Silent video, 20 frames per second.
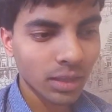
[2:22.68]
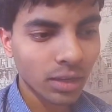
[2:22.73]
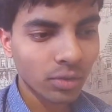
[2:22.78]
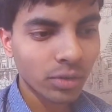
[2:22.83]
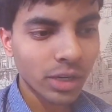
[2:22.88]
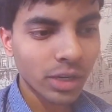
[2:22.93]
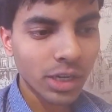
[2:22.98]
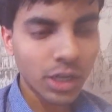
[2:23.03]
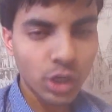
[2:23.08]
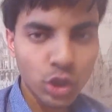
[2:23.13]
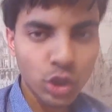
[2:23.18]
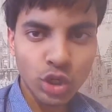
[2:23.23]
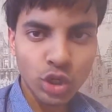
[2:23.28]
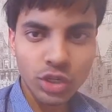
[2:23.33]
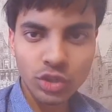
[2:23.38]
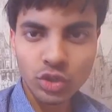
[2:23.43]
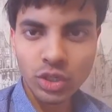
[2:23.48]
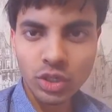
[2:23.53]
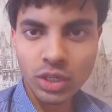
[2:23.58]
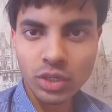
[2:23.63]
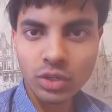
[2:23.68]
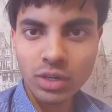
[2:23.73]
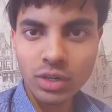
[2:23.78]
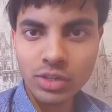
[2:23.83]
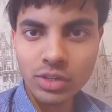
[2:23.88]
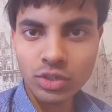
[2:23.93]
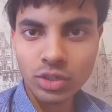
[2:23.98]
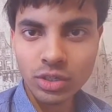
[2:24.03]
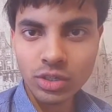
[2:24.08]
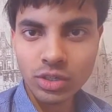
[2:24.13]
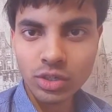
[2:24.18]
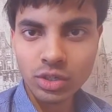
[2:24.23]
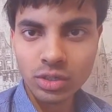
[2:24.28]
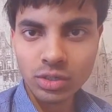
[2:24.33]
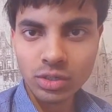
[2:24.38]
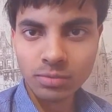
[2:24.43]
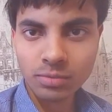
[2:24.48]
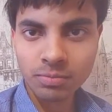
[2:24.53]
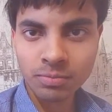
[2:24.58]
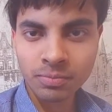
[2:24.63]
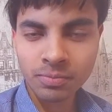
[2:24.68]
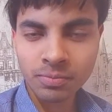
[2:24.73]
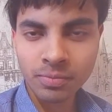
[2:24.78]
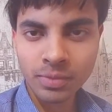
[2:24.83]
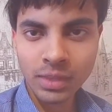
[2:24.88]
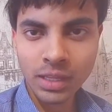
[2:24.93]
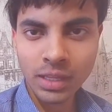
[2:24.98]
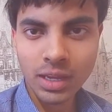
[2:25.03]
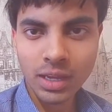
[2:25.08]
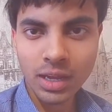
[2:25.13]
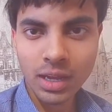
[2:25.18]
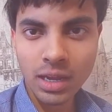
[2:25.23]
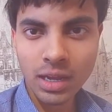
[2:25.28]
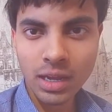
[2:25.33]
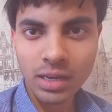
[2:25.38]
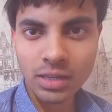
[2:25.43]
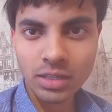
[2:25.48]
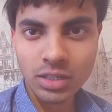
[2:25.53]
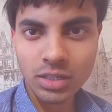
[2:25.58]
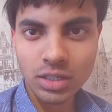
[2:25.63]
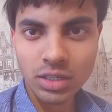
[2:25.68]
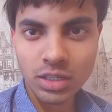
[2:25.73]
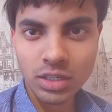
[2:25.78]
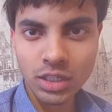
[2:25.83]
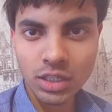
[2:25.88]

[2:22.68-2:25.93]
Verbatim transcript: They are very interesting creatures and.